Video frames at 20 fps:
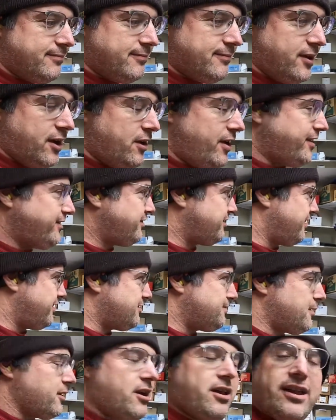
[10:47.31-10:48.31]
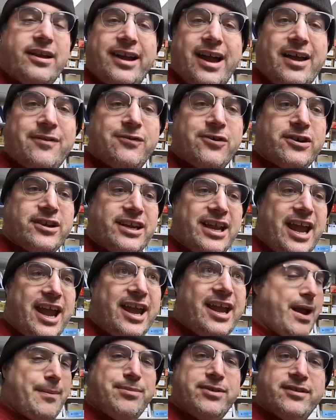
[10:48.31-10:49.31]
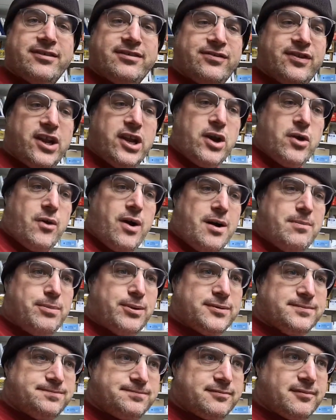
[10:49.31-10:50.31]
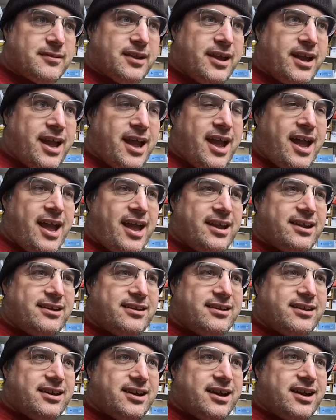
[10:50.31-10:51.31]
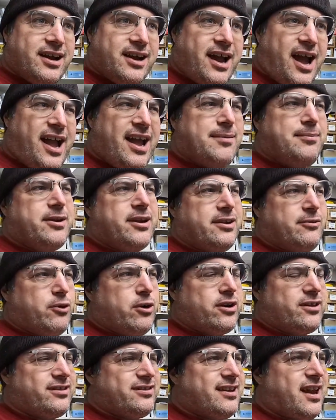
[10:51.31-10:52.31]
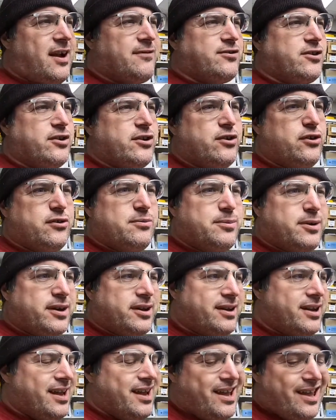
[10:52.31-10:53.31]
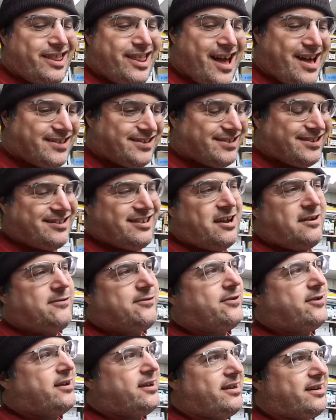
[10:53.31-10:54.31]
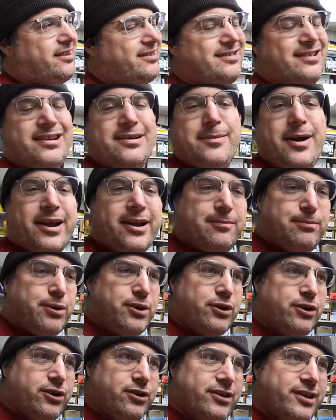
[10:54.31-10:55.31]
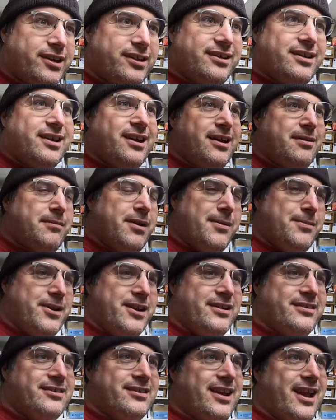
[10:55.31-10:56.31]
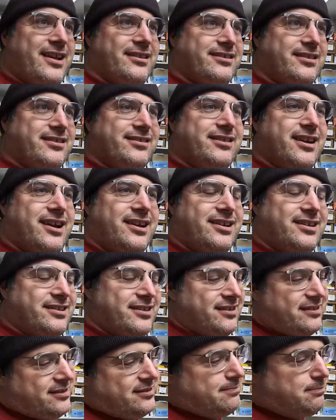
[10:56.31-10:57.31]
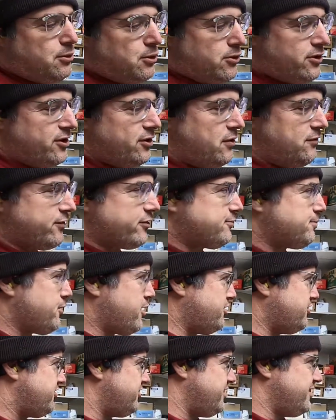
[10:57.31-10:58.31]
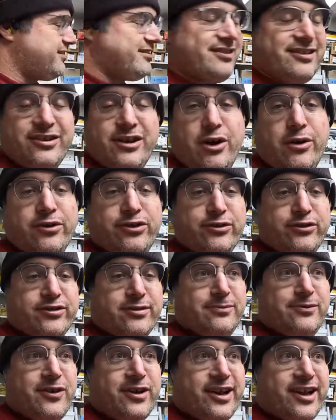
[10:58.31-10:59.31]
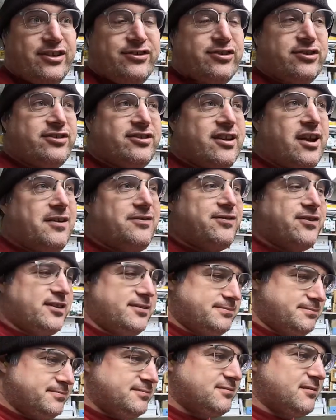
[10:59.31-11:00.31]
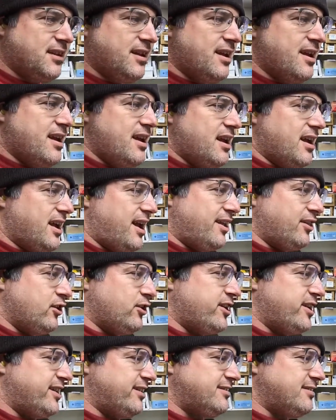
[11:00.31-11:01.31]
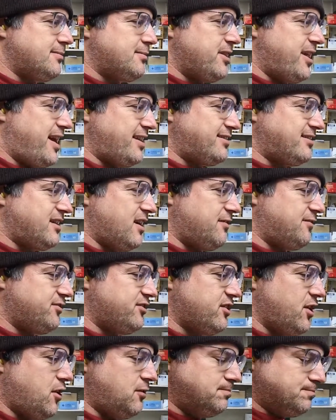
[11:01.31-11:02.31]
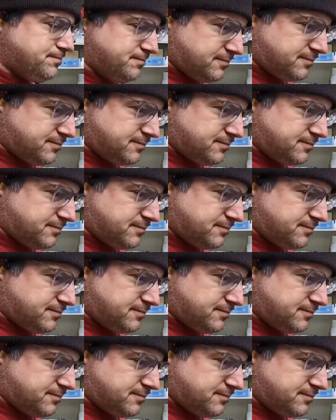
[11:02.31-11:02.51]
you know, that's that's about all I got for today. Wrap this video up and uh, I am going to work this afternoon, but that stuff uh, sitting at my computer that maybe isn't as exciting. That's pouring over spreadsheets and going through some financial stuff and and looking at some of that stuff. So